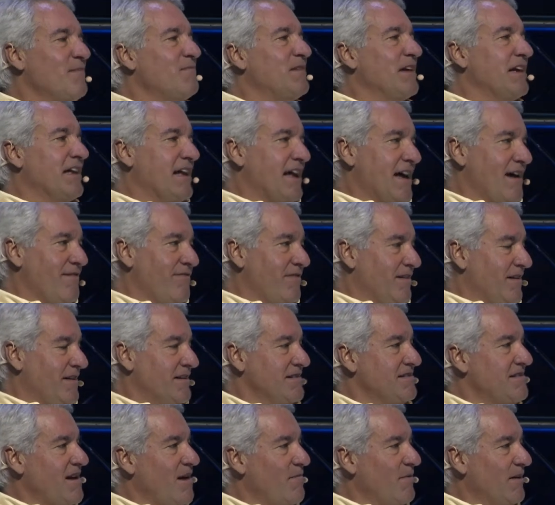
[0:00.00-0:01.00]
something in
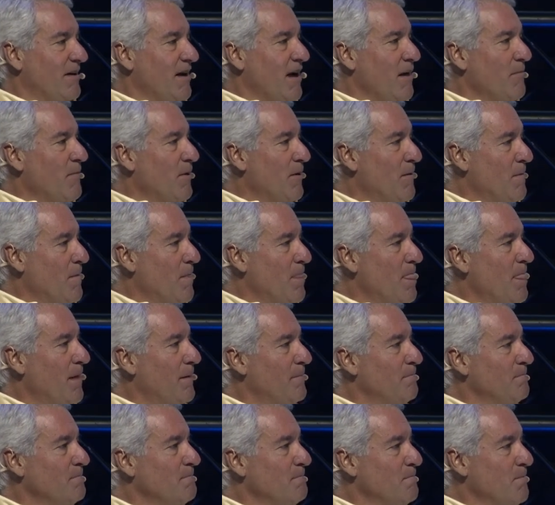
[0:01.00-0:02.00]
Africa is coming up,
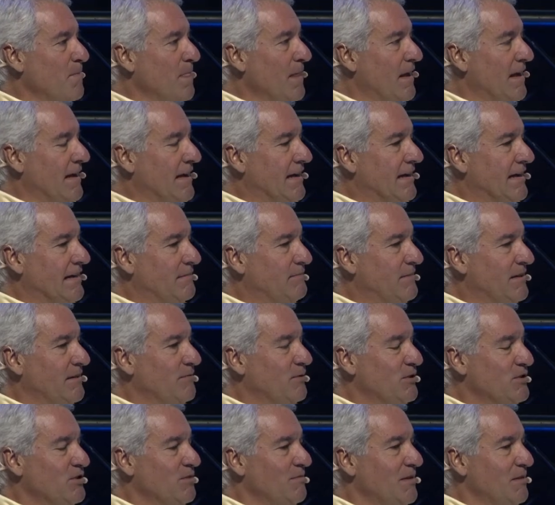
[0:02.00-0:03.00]

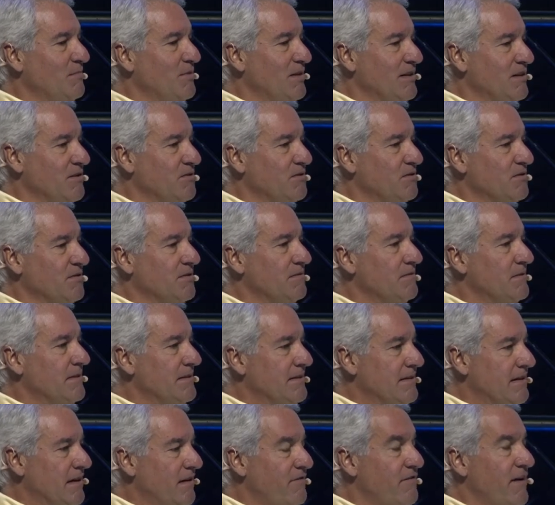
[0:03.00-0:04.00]
which will be pretty cool,
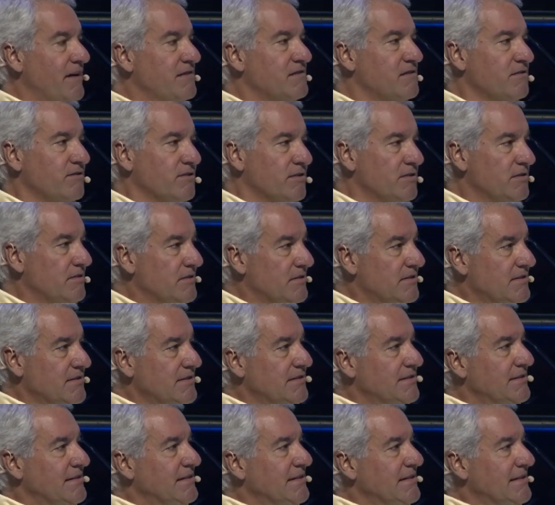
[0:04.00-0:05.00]
a festival.
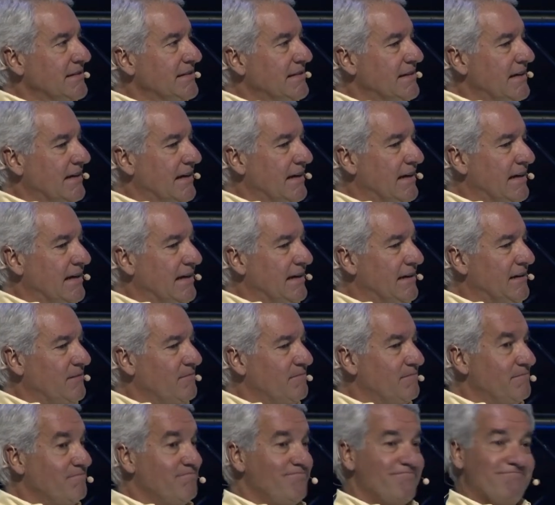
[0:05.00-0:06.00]

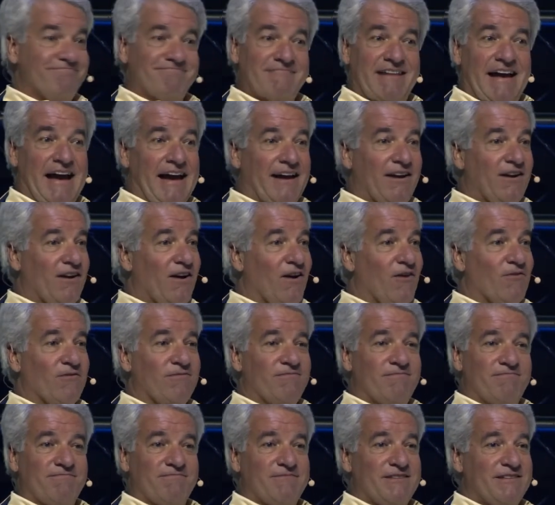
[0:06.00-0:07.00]
I know.
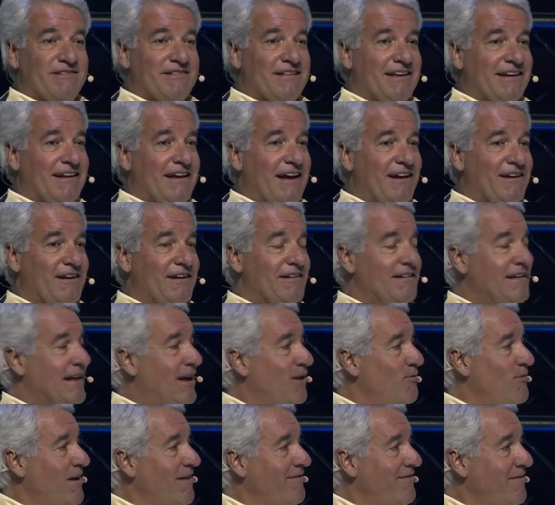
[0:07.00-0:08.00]
Do you think I could
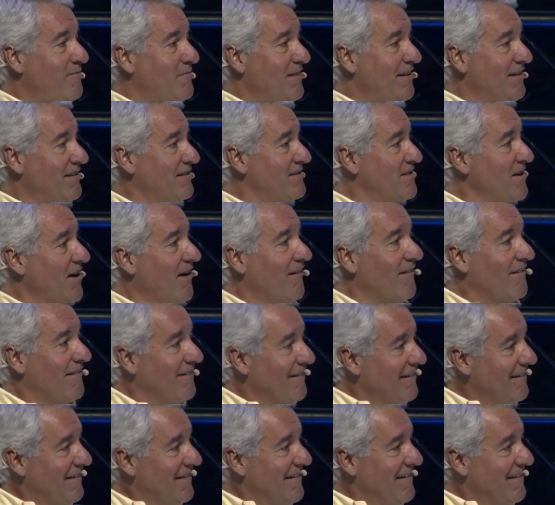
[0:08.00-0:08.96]
get away from this? No.